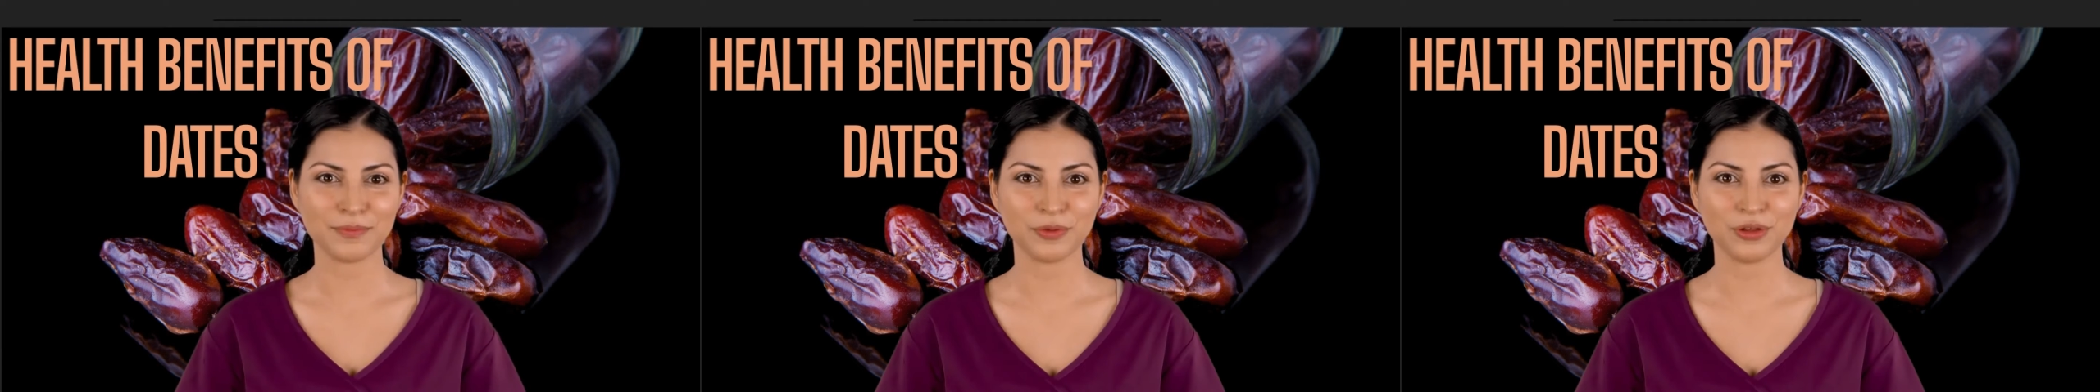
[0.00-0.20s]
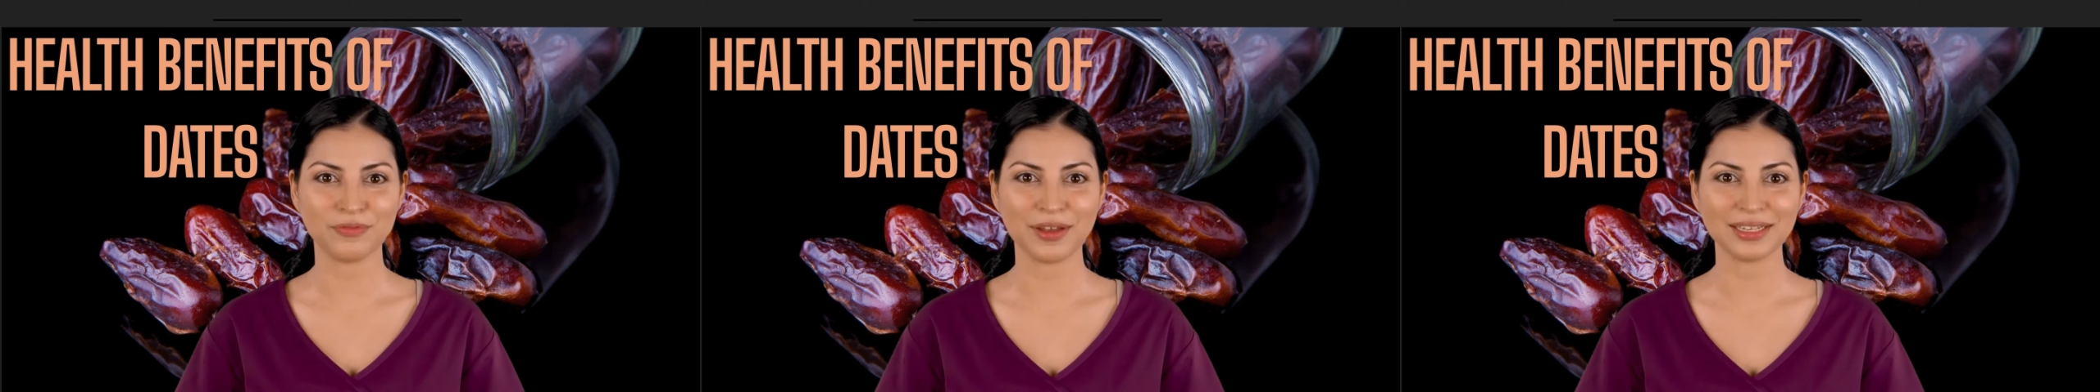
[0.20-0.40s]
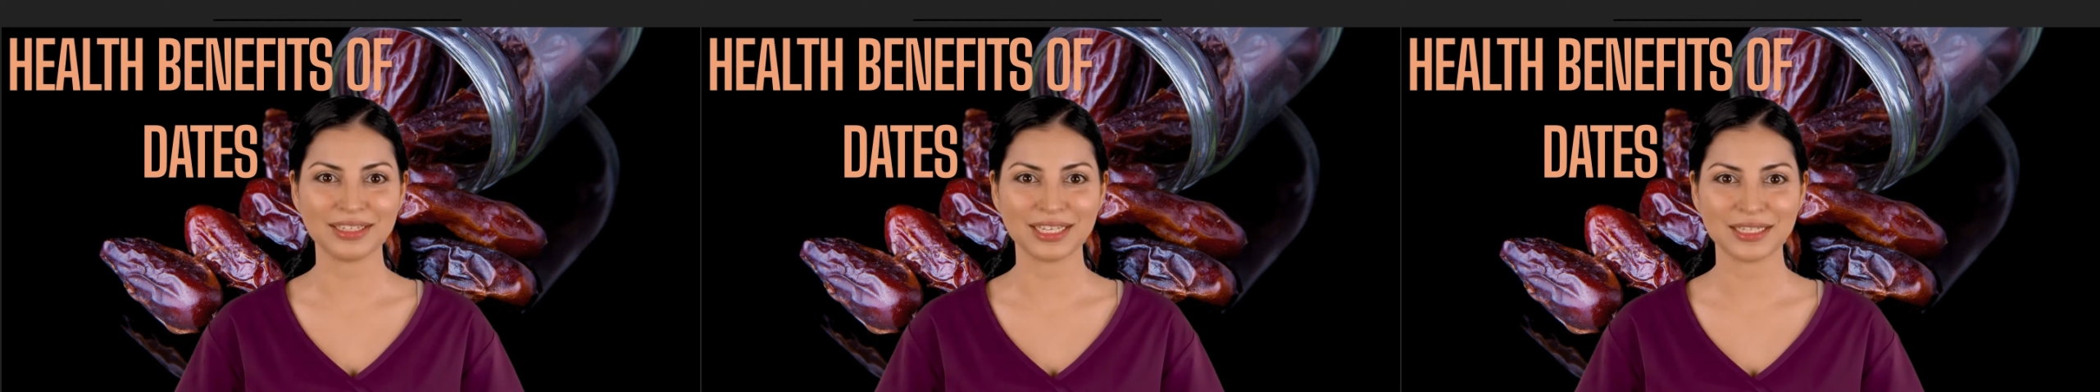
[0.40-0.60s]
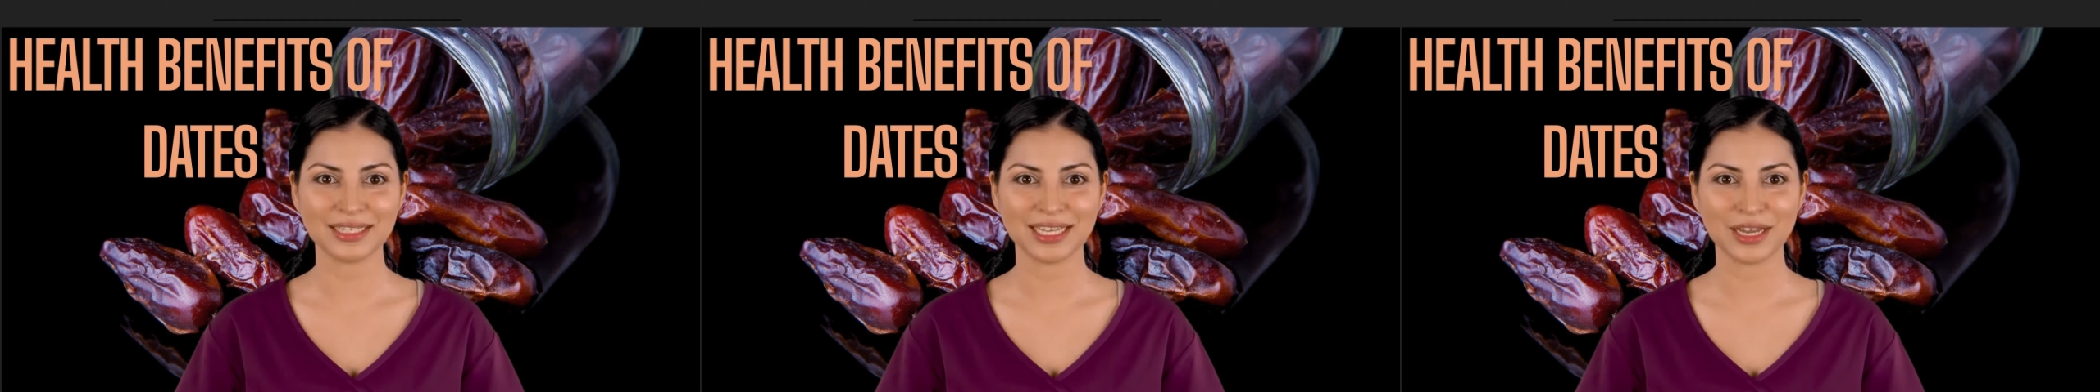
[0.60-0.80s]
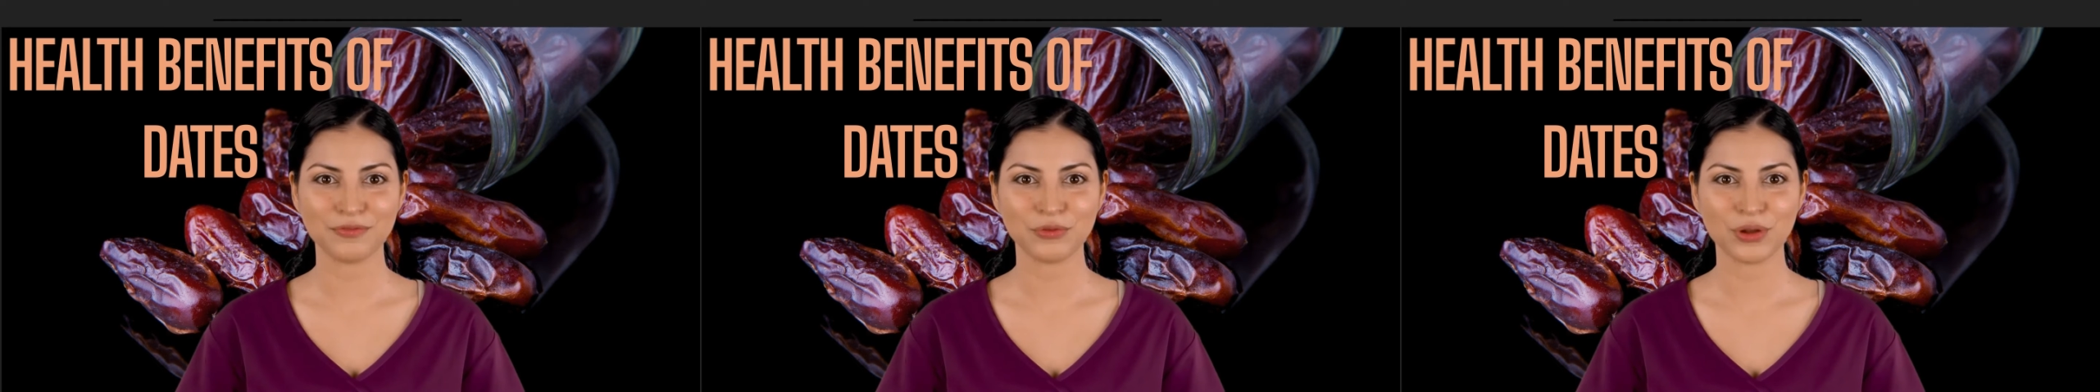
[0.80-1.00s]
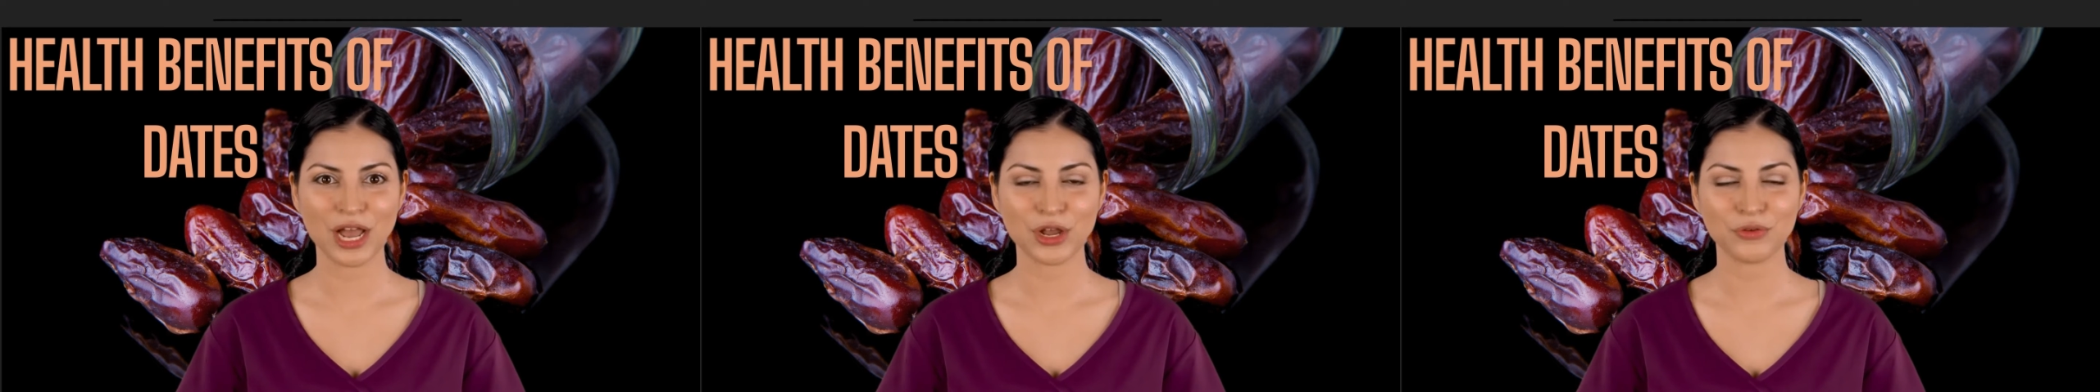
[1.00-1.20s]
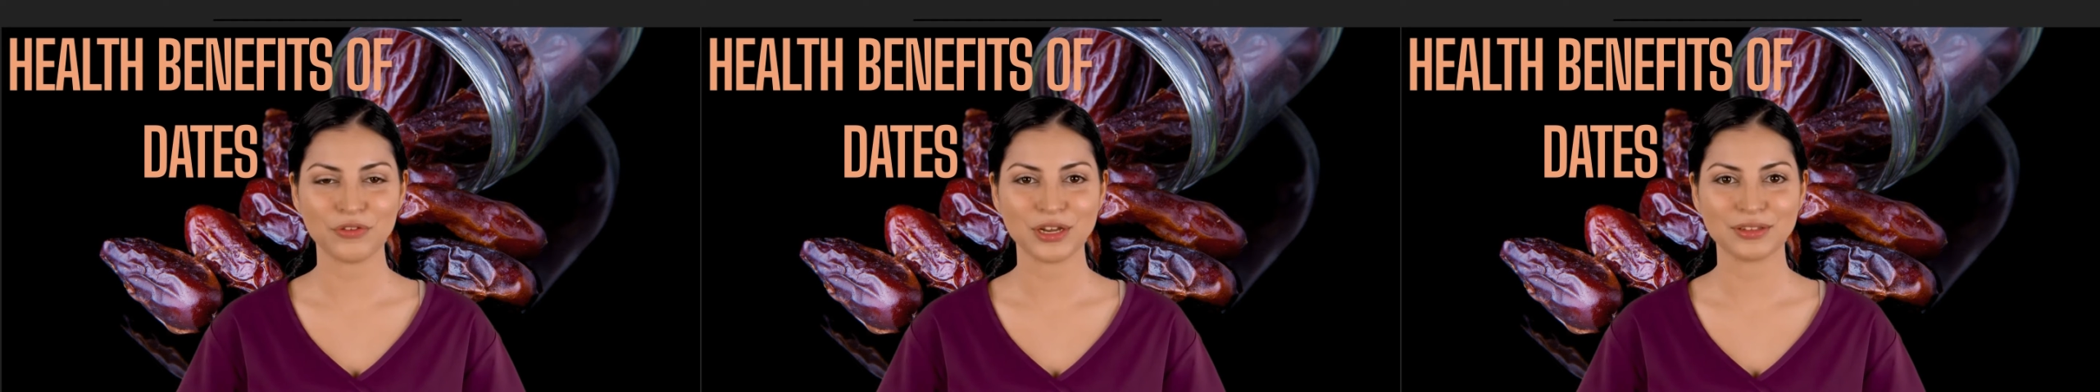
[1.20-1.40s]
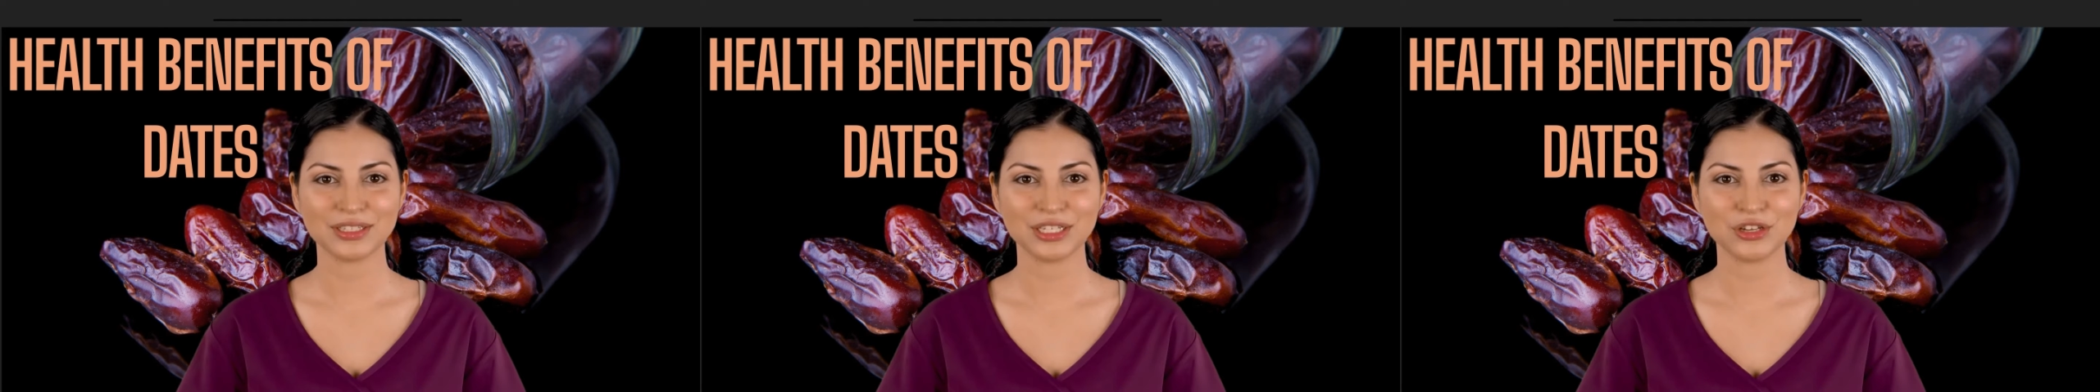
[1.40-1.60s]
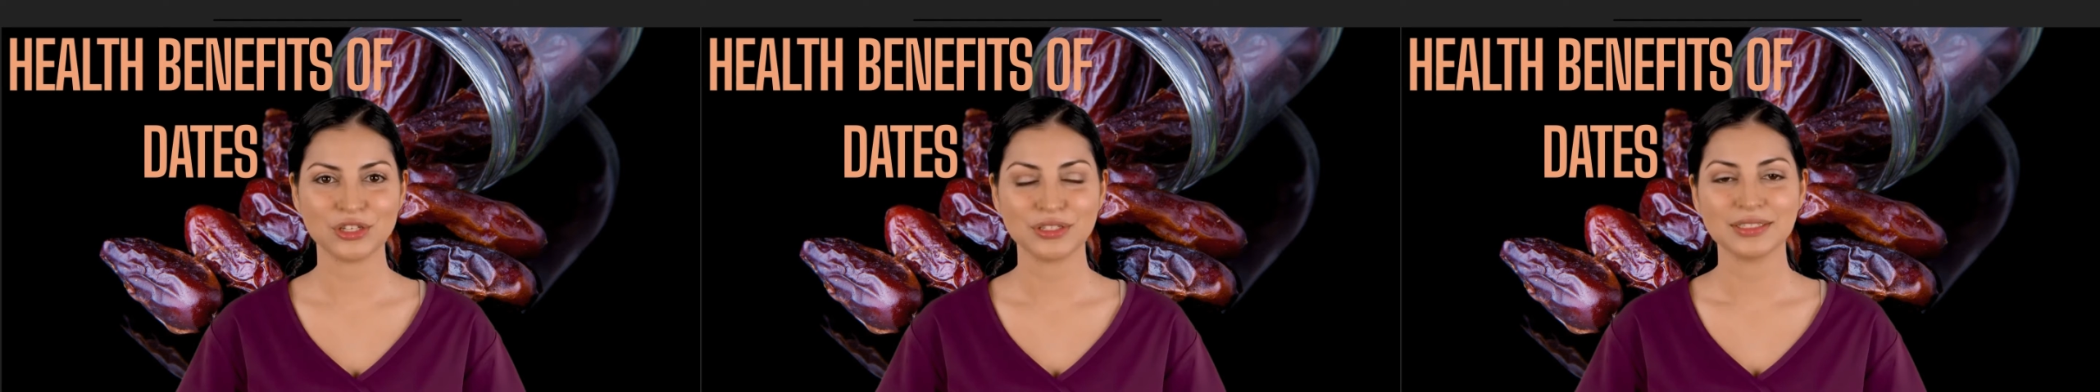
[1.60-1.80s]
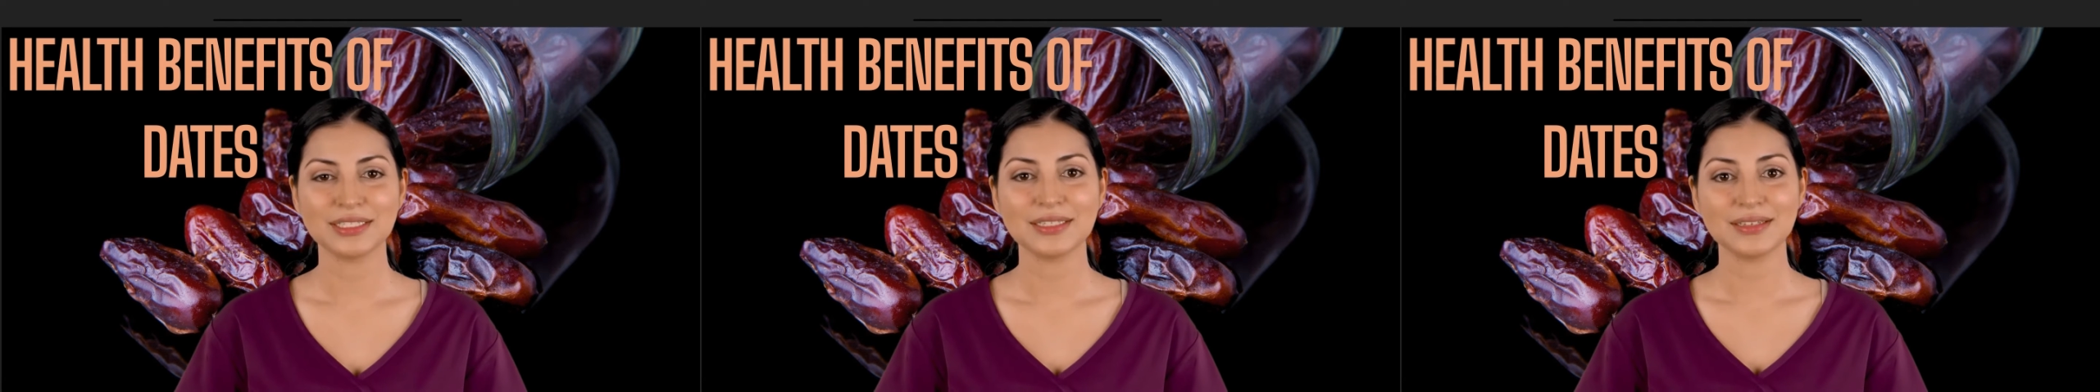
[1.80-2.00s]
in preventing several health
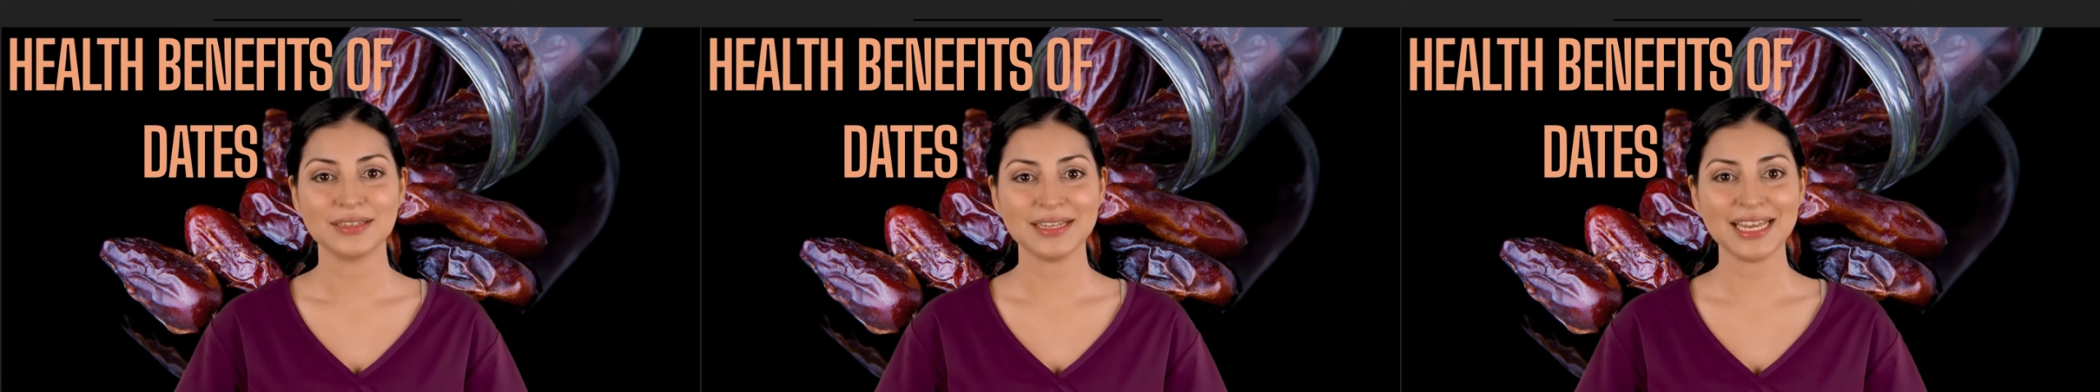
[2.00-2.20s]
conditions,